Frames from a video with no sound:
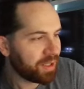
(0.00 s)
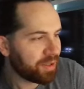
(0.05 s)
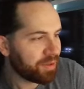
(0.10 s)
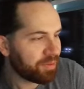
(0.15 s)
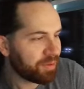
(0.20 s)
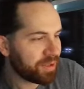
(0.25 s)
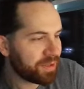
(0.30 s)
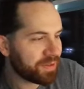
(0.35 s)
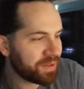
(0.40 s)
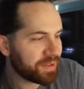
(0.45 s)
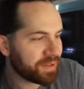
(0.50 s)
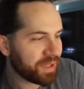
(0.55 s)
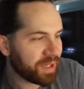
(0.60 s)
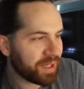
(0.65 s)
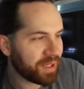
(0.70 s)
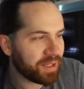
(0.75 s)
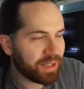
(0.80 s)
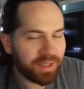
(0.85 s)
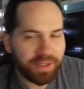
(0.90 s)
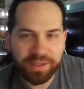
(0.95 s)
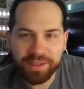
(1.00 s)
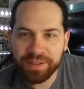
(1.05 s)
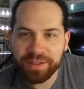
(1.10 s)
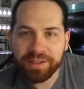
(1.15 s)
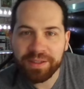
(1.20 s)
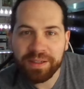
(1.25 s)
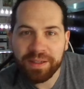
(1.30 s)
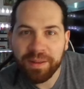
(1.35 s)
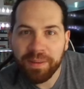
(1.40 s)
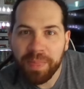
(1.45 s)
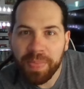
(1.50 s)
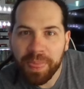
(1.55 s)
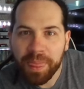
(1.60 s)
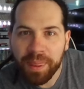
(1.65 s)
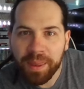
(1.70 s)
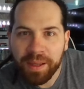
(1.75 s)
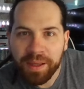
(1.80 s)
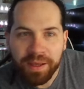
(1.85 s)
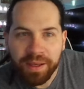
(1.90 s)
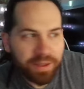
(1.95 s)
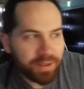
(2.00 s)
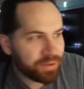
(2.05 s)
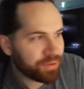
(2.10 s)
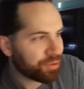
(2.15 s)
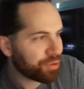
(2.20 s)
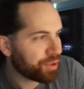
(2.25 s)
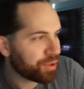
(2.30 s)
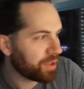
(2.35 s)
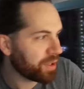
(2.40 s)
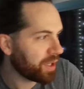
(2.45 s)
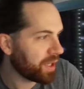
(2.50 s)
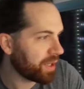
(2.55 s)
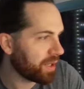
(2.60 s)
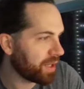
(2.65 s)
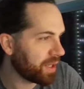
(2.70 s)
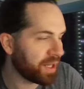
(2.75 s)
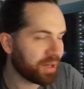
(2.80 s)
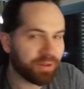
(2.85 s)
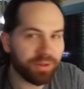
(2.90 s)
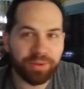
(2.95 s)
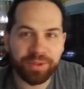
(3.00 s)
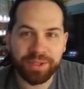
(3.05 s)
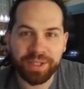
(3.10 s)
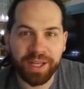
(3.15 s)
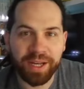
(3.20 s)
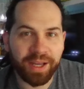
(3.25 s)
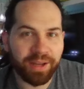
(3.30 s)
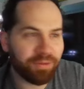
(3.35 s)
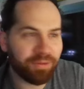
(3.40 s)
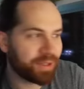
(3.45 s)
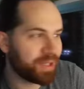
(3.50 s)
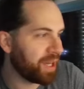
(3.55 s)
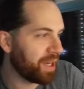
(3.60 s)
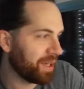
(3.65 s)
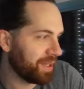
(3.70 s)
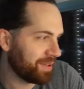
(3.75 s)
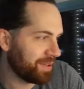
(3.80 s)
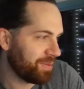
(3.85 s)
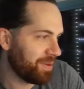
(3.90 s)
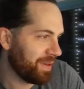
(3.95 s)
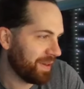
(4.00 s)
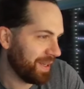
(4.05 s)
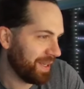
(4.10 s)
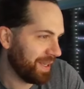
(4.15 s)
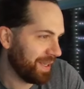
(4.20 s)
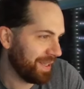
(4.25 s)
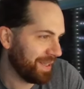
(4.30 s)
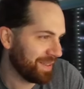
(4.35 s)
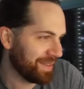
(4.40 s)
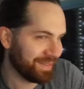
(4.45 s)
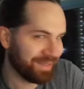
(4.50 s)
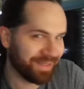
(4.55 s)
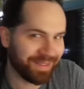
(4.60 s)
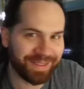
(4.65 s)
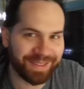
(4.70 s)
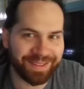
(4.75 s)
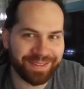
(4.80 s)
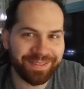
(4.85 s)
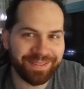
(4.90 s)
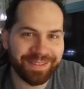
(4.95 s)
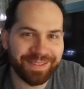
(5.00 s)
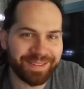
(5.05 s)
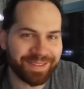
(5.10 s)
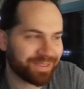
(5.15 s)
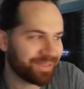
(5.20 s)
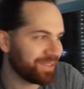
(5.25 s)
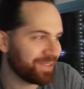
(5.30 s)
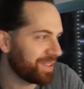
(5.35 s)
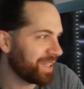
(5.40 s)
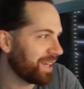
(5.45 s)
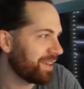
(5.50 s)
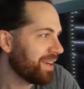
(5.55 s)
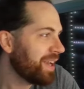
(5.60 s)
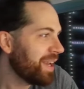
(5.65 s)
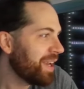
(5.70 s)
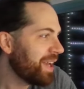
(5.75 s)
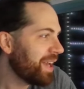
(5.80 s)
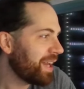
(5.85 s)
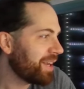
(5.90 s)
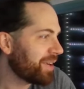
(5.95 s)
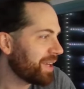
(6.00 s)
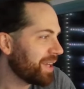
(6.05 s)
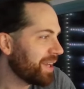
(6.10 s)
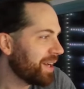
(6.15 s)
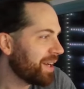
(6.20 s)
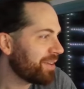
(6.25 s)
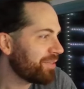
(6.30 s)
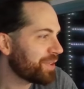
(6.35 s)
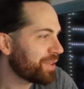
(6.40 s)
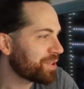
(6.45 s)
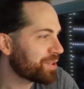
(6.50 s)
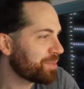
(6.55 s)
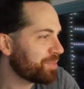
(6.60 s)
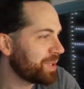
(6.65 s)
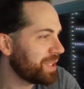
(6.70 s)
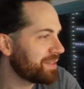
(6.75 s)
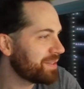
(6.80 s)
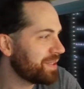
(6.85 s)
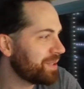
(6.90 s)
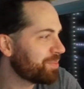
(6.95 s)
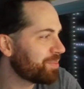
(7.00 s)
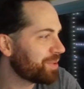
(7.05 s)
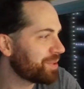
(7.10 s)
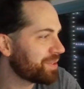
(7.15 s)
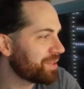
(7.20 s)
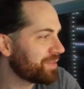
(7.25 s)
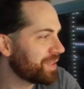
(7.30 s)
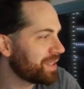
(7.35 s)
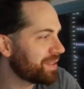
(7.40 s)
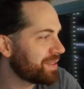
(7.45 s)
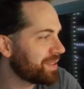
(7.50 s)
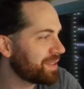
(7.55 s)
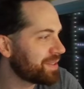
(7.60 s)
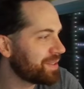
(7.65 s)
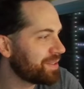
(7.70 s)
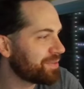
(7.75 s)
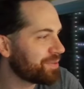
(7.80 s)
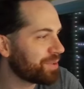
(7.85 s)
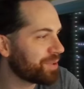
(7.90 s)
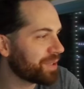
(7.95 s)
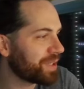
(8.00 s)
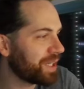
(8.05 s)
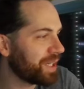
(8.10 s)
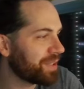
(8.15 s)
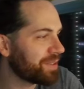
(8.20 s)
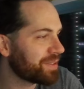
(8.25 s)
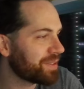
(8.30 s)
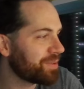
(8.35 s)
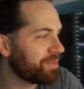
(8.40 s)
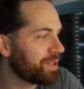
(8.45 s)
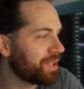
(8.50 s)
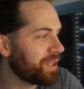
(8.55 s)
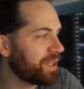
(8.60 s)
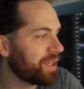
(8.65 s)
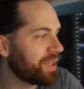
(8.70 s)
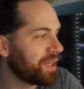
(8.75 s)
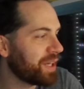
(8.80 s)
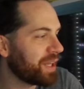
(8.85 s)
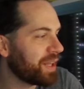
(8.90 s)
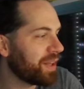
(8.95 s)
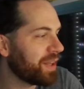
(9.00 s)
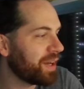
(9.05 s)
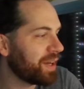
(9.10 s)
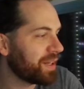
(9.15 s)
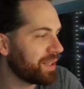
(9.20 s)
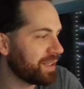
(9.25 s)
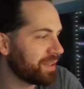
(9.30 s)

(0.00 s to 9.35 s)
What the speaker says: What is this? Sorry, I don't know what that advertisement is. So I'll scroll down. Anyway, unofficial PC ports of N64 games could be a lot